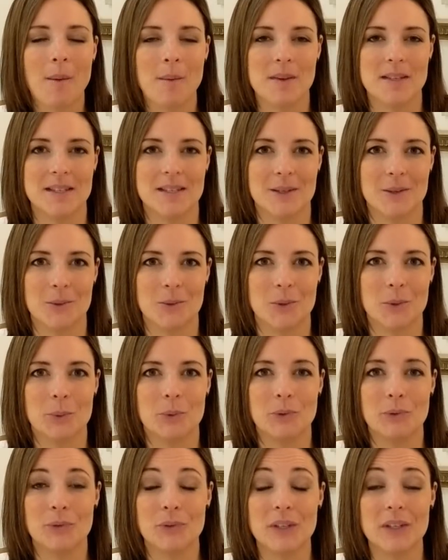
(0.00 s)
promise you
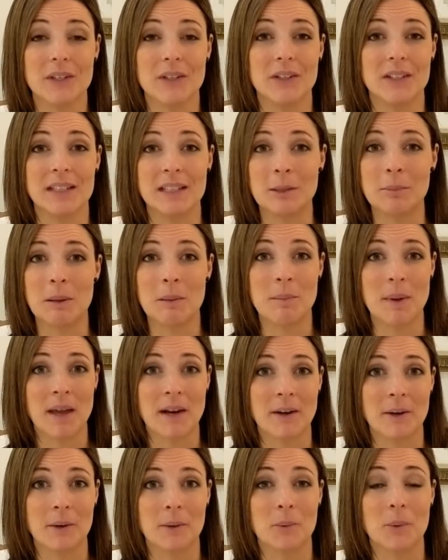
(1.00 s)
will feel a little bit
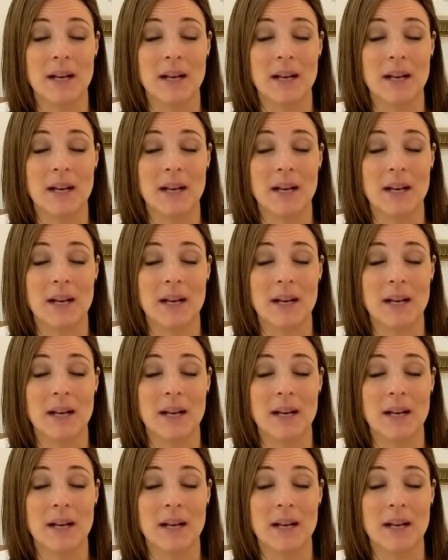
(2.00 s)
better.